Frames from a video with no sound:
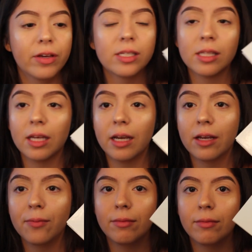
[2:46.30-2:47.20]
this
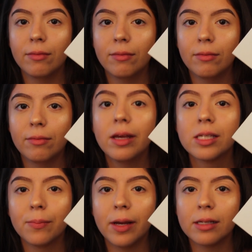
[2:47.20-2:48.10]
thing
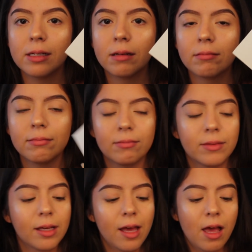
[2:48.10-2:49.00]
is amazing.
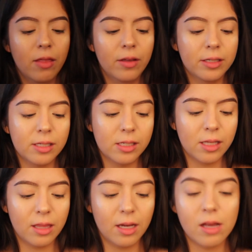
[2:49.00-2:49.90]
This is
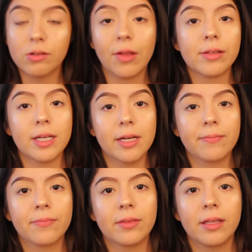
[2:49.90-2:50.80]
the thing I use all the
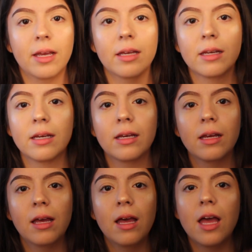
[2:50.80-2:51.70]
time. Like,
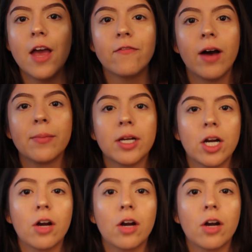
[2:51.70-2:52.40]
if I'm in a